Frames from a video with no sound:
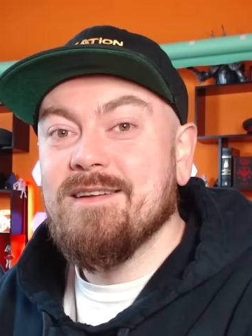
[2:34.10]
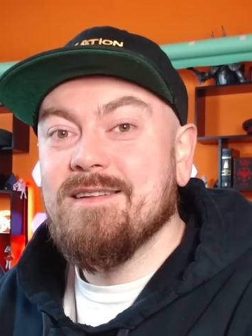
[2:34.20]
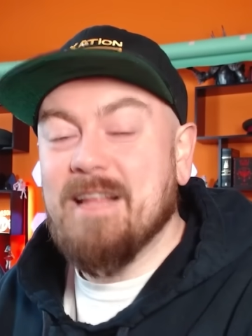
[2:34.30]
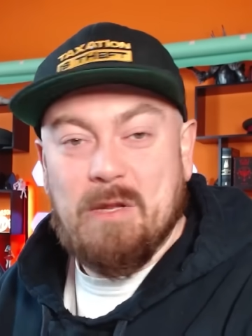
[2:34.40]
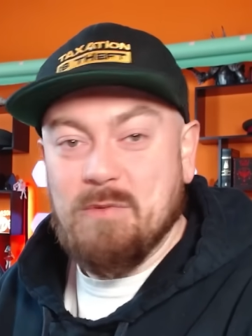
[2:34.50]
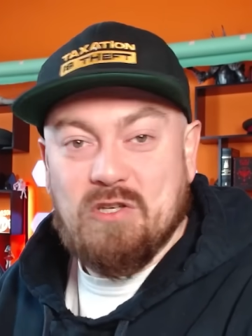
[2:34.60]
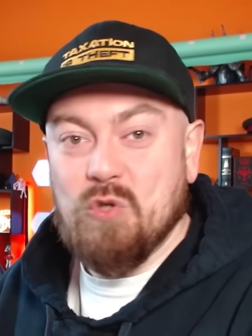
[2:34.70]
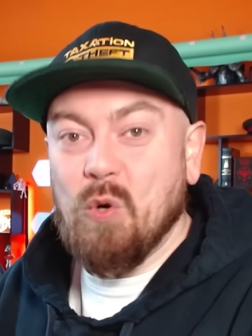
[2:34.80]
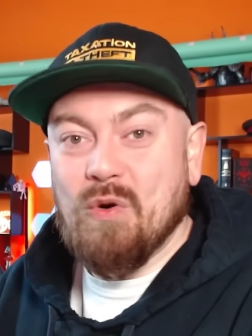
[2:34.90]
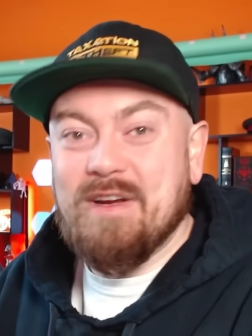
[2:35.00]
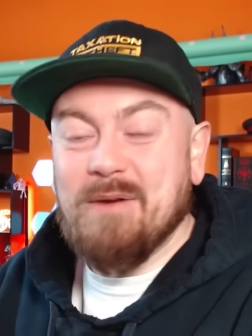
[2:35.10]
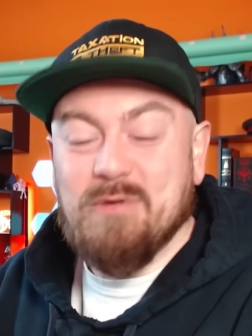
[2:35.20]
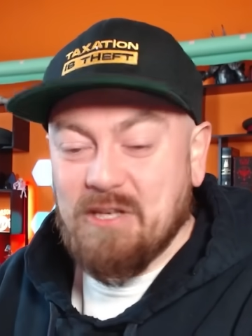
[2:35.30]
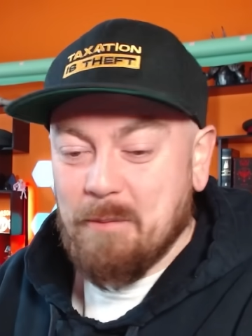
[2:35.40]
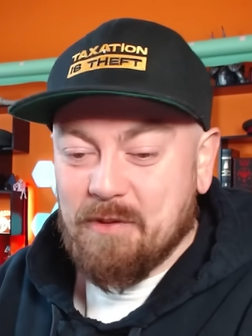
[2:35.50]
Like, it was a joke. It
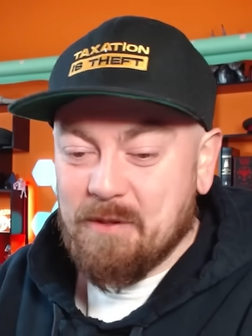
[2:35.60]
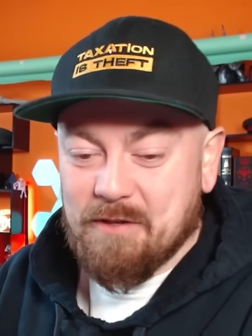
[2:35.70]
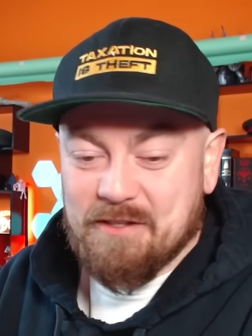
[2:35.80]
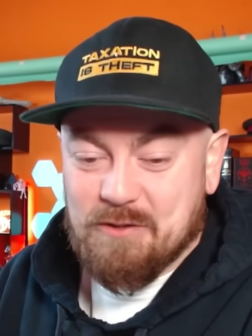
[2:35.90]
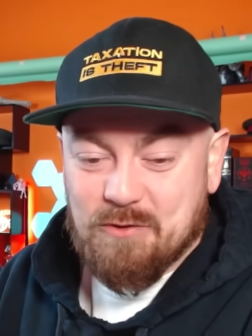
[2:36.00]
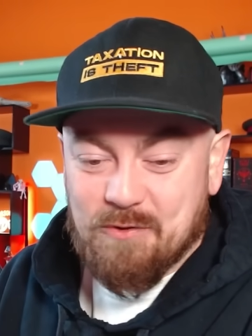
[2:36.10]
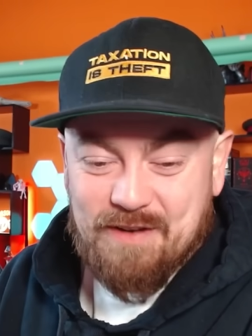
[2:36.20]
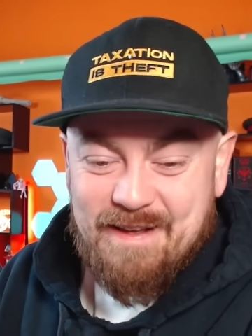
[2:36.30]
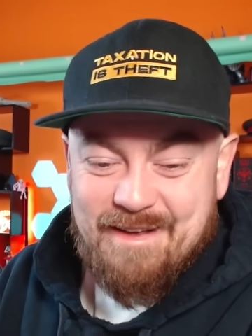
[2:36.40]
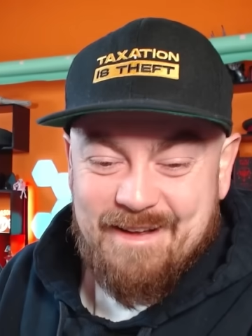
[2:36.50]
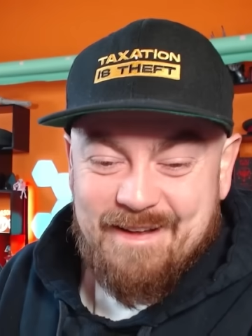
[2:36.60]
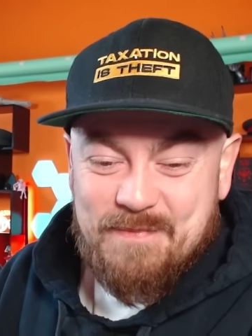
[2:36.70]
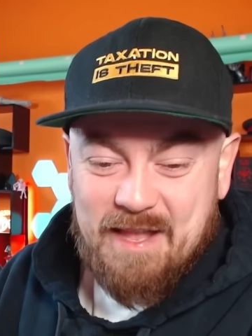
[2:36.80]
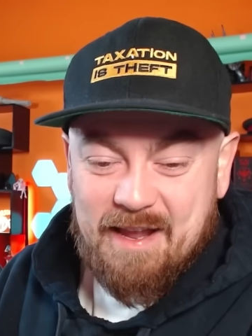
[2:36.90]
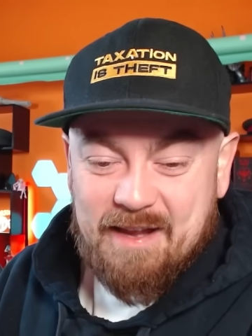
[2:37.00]
was a complete bloody joke.
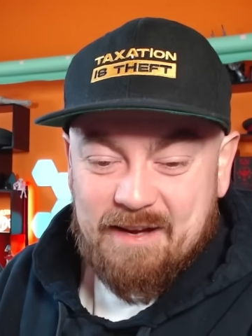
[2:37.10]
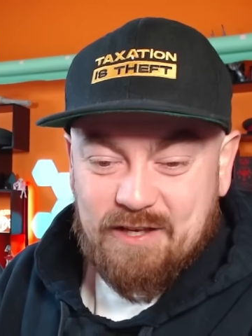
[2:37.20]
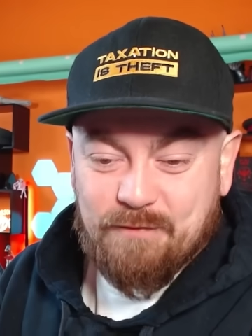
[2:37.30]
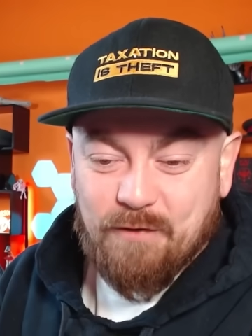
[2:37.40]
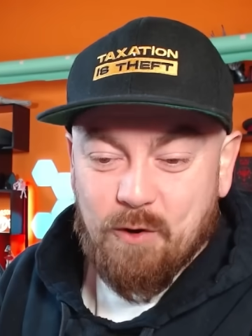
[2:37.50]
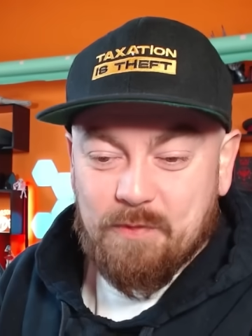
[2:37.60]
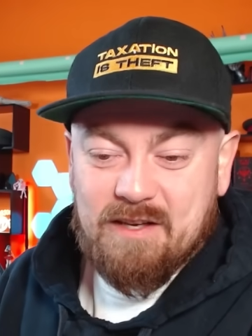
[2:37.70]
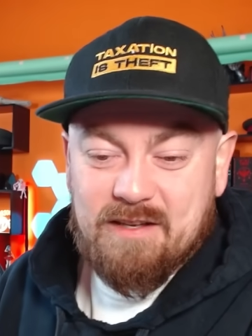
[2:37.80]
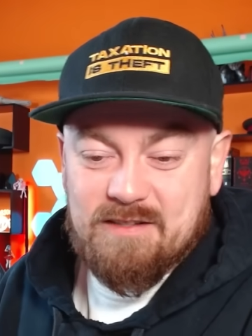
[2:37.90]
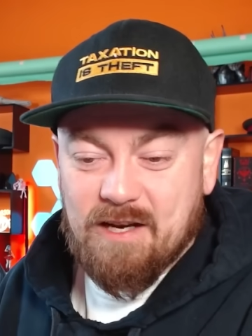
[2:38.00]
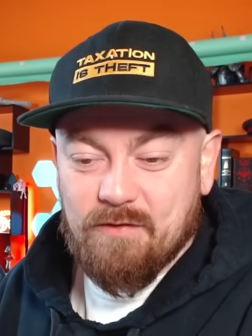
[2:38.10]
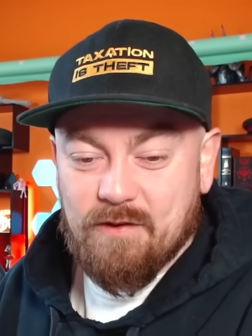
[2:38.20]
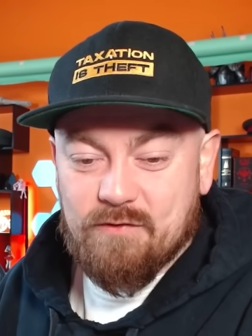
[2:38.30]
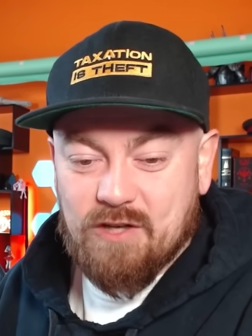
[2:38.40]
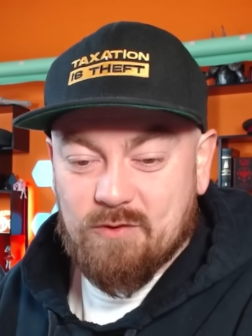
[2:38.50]
Chris Philp, the
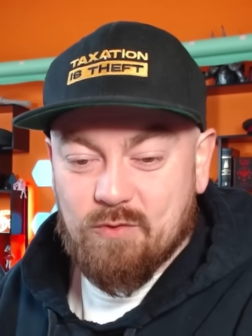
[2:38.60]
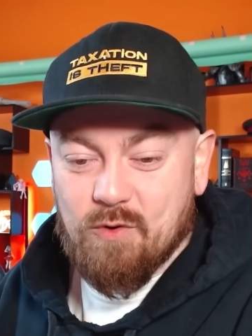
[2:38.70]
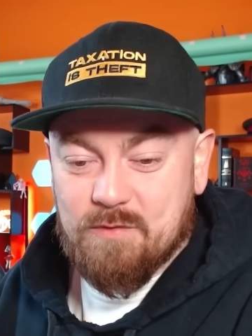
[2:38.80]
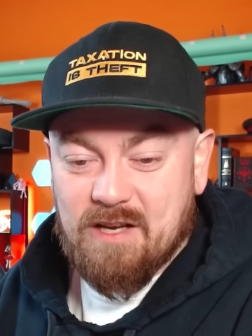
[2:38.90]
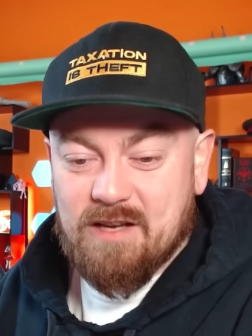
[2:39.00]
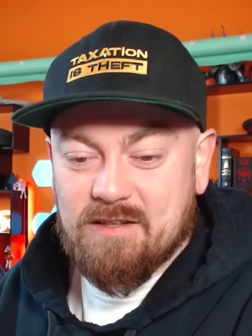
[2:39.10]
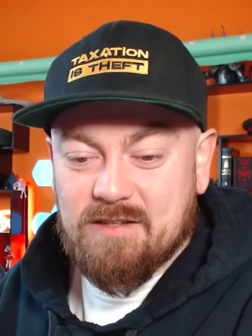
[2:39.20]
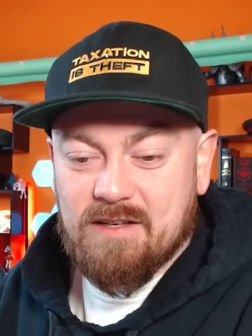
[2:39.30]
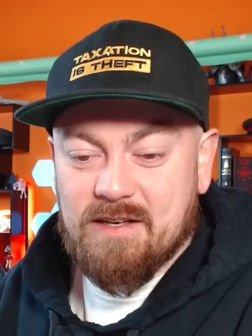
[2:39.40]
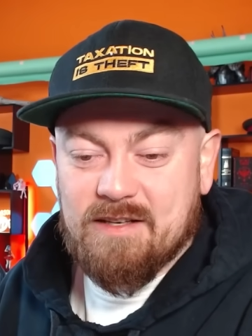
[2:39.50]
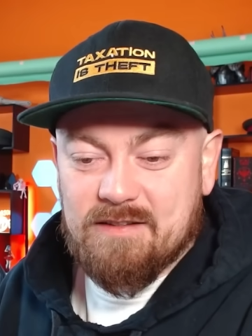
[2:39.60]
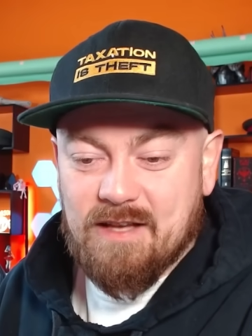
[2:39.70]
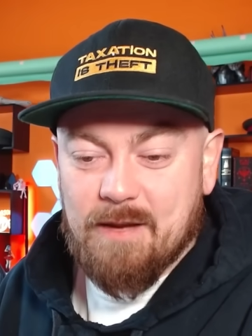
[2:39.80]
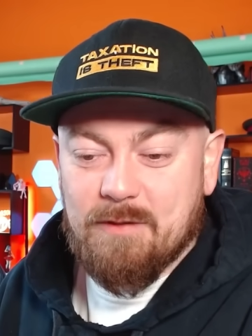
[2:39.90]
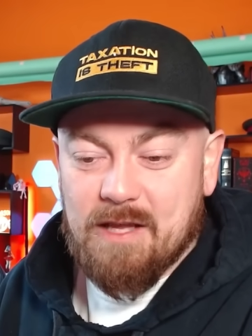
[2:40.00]
Conservative Shadow Home Secretary,
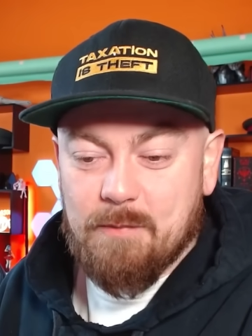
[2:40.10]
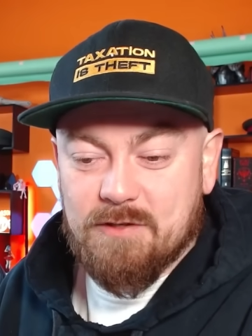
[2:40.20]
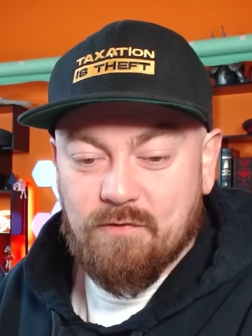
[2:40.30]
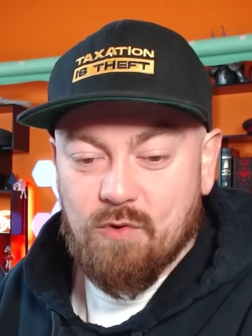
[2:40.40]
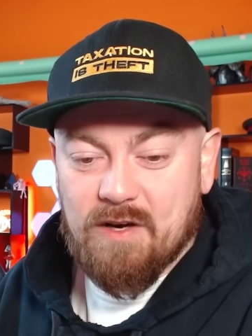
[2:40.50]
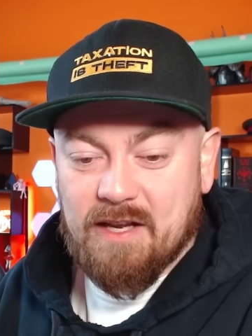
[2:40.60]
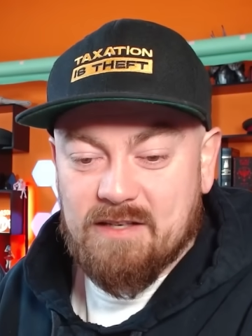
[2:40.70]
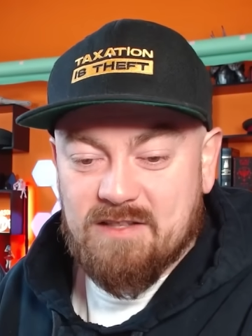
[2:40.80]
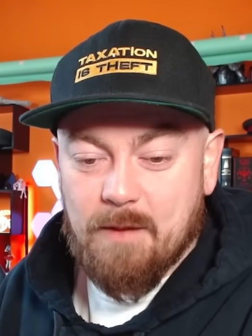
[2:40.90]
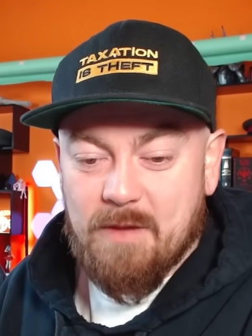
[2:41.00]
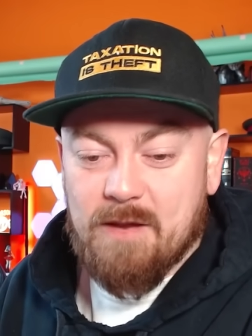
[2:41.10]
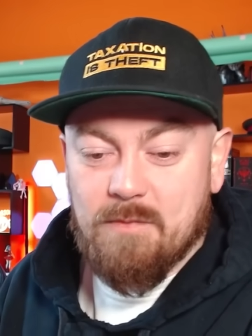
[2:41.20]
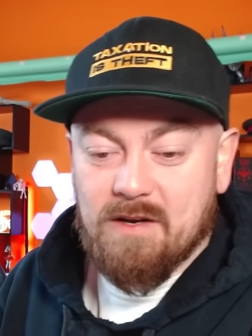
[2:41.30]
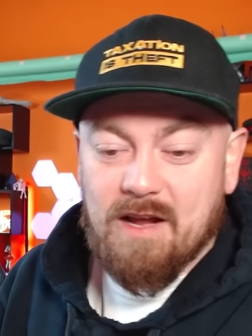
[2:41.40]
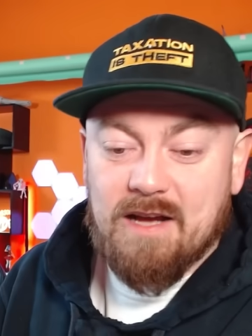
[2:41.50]
condemned Labour's vote against the
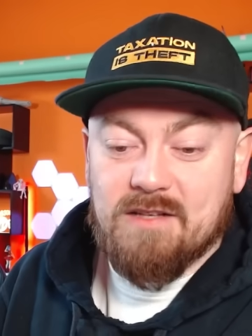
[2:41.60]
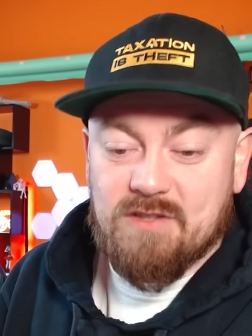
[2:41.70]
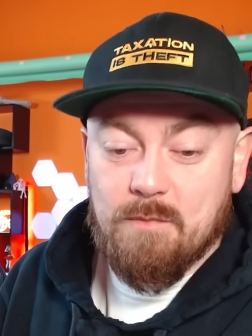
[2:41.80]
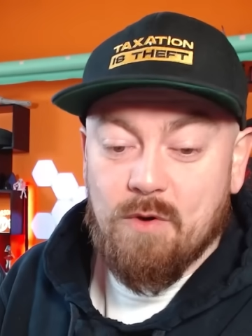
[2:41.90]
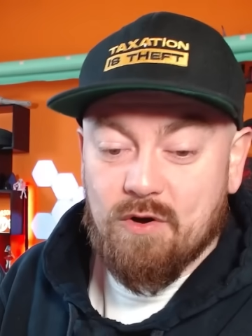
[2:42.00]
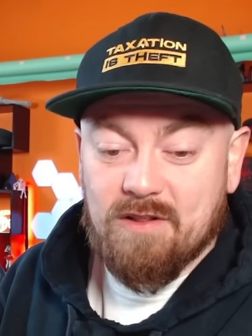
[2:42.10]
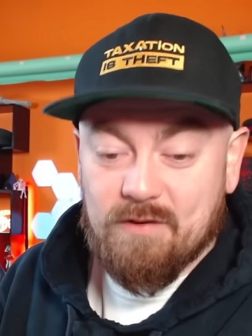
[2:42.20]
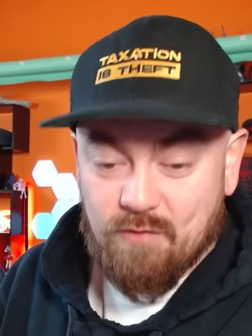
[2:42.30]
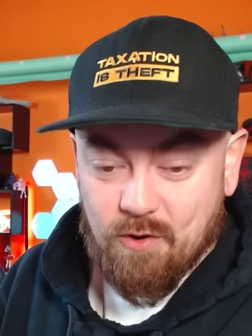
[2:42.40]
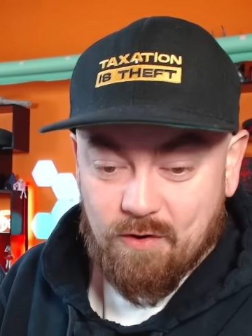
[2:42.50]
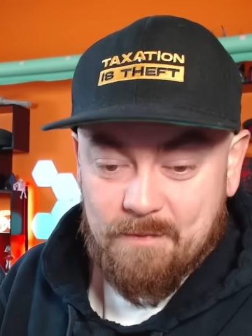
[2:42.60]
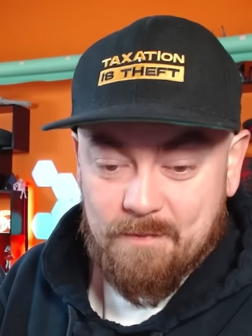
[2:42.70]
amendment as morally wrong.